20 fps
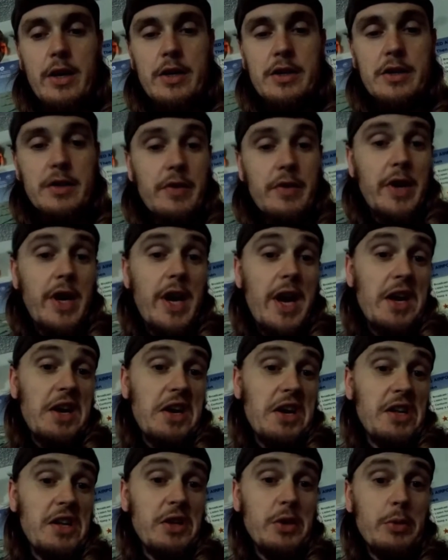see if we can't
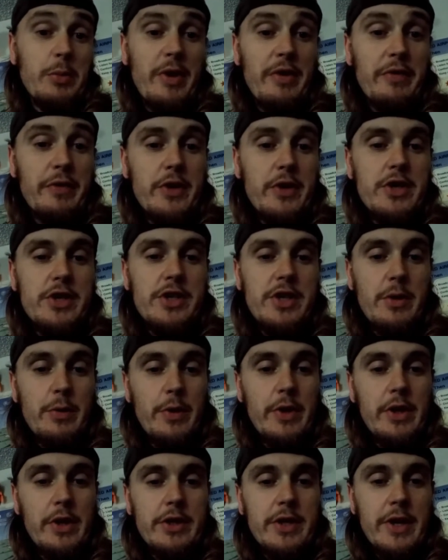get a little bit of footage, see
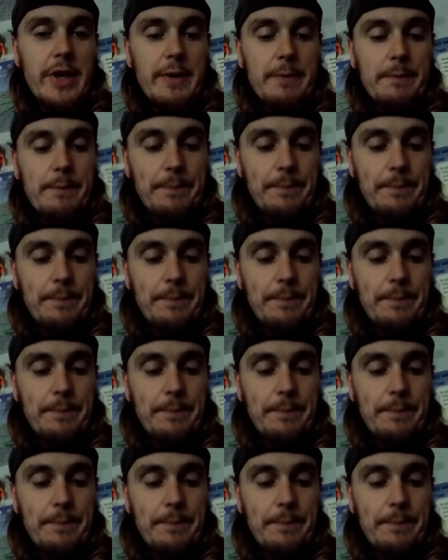what it looks like.